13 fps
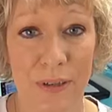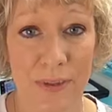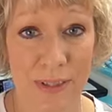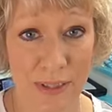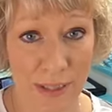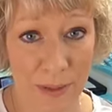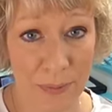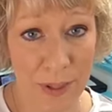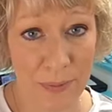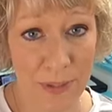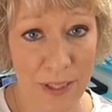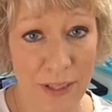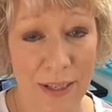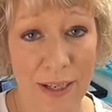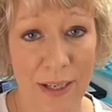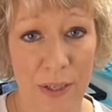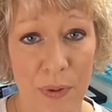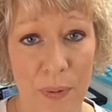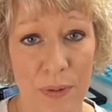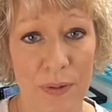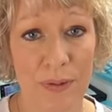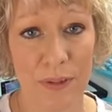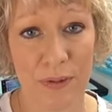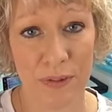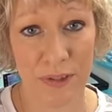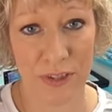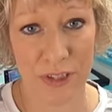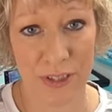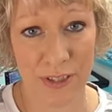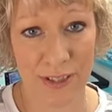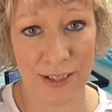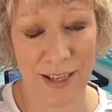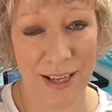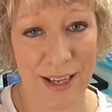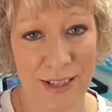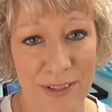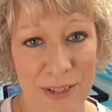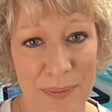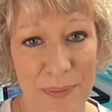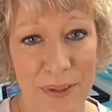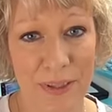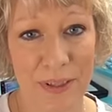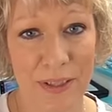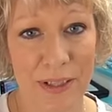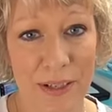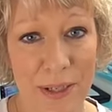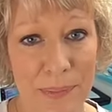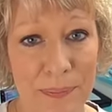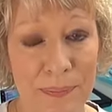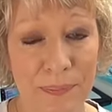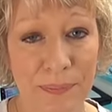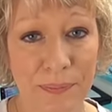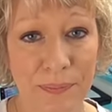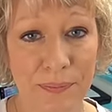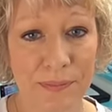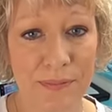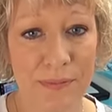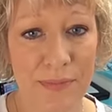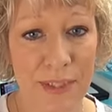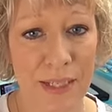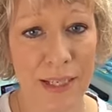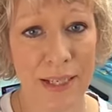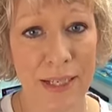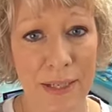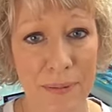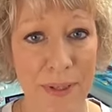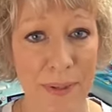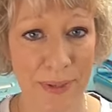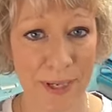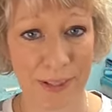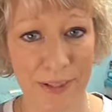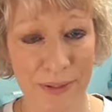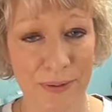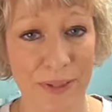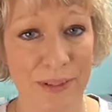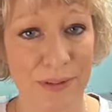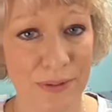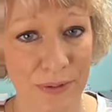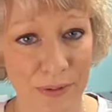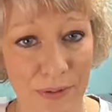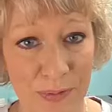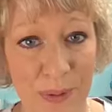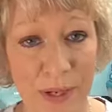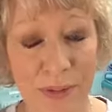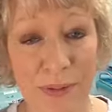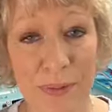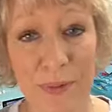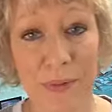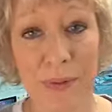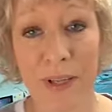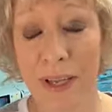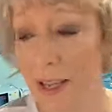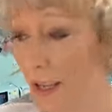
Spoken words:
always email me at quiltcoachchick@gmail.com, and I will get back to you as soon as possible.